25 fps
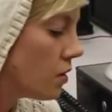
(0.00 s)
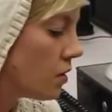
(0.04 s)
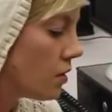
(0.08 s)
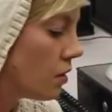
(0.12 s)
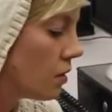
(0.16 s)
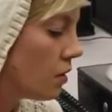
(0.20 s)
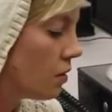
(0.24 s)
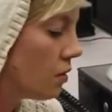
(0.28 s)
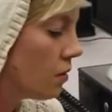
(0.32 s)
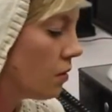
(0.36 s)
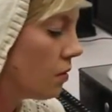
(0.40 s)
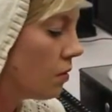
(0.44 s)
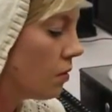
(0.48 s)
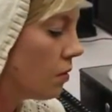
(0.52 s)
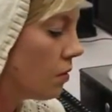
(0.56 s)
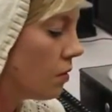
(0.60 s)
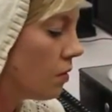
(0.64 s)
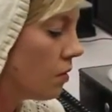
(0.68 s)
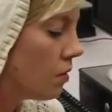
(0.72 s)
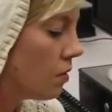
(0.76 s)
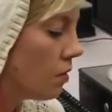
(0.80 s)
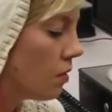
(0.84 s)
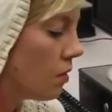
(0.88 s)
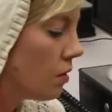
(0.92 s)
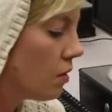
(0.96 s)
So
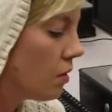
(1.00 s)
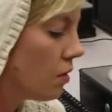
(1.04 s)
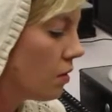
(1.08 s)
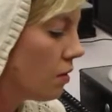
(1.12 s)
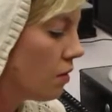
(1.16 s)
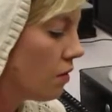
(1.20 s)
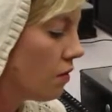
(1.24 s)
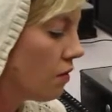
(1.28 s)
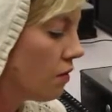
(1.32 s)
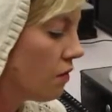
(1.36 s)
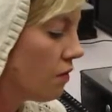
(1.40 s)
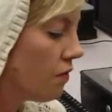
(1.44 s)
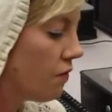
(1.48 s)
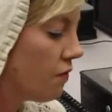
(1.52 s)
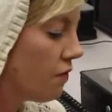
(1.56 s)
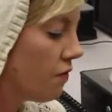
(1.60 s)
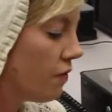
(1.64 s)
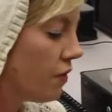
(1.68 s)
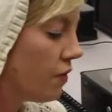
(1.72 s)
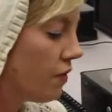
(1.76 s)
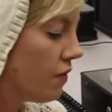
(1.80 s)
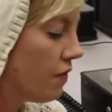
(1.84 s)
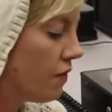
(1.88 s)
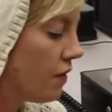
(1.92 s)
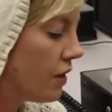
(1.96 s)

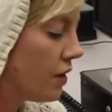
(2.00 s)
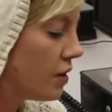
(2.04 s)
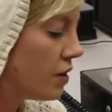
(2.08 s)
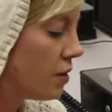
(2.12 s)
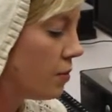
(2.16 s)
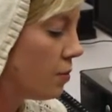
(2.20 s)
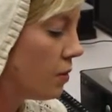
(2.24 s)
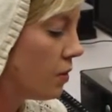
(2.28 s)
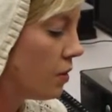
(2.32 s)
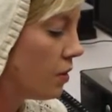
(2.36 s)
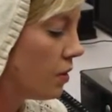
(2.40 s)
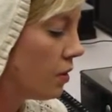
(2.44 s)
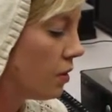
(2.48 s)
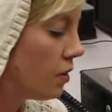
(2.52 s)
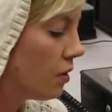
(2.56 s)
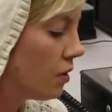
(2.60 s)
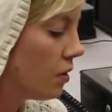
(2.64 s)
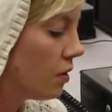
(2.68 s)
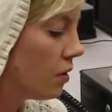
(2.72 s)
for Facebook,